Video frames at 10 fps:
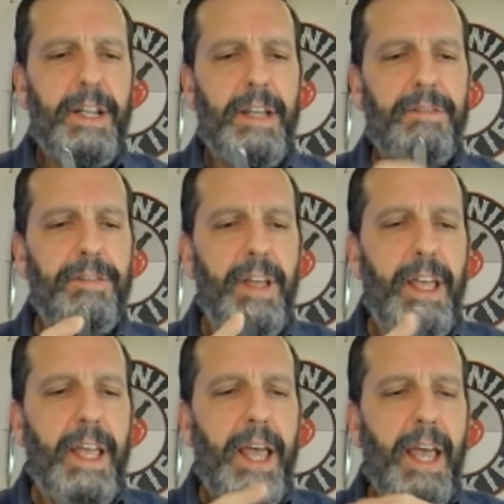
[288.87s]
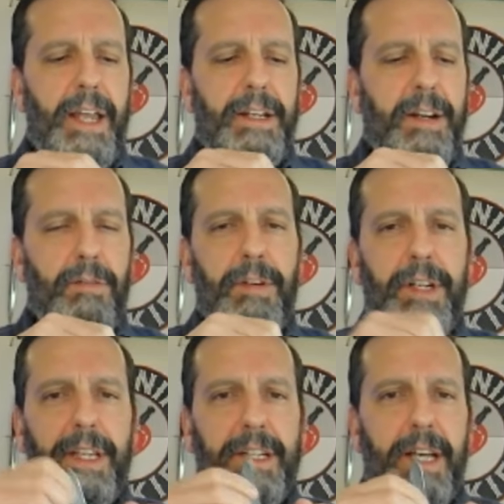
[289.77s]
knife and uh,
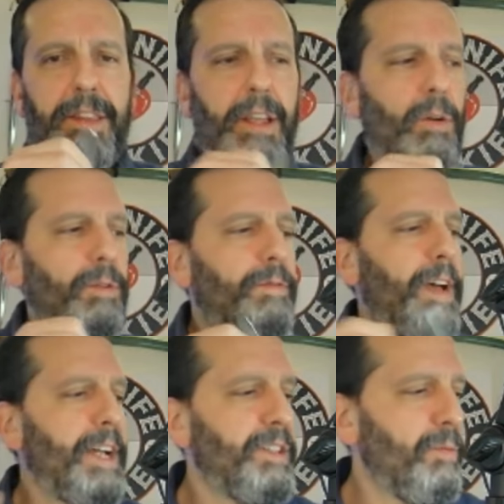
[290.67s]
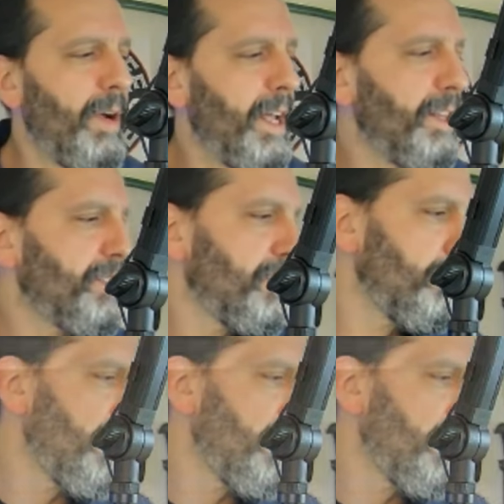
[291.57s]
really done the old fashioned way. And this is